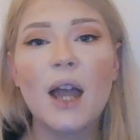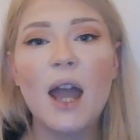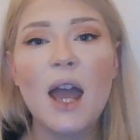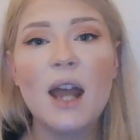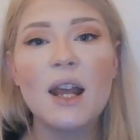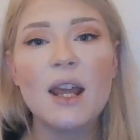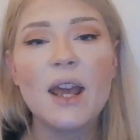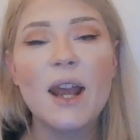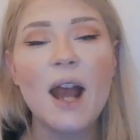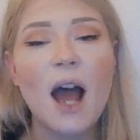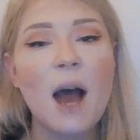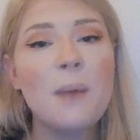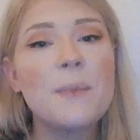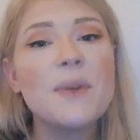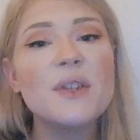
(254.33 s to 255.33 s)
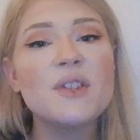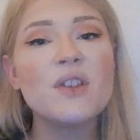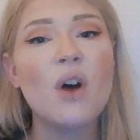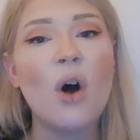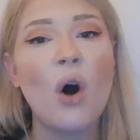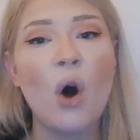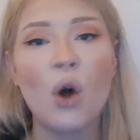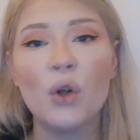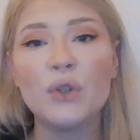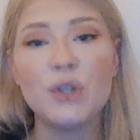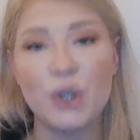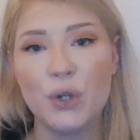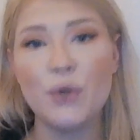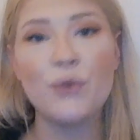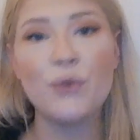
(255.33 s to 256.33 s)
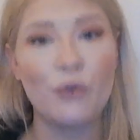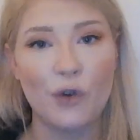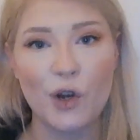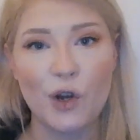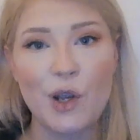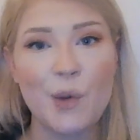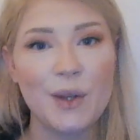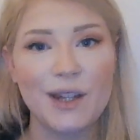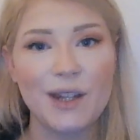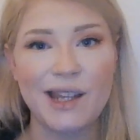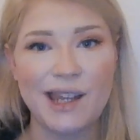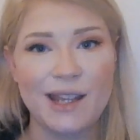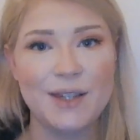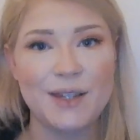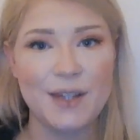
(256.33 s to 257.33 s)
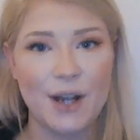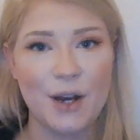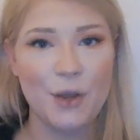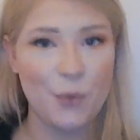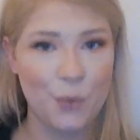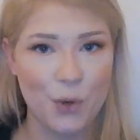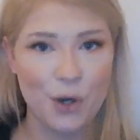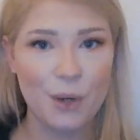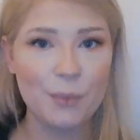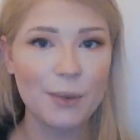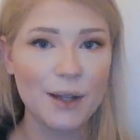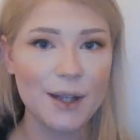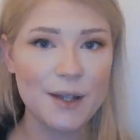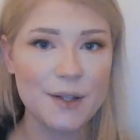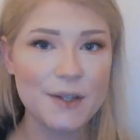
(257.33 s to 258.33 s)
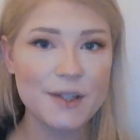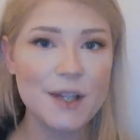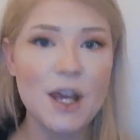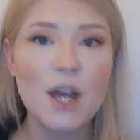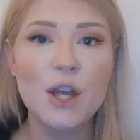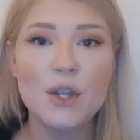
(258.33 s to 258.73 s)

And it happens all too frequently inside the workplace.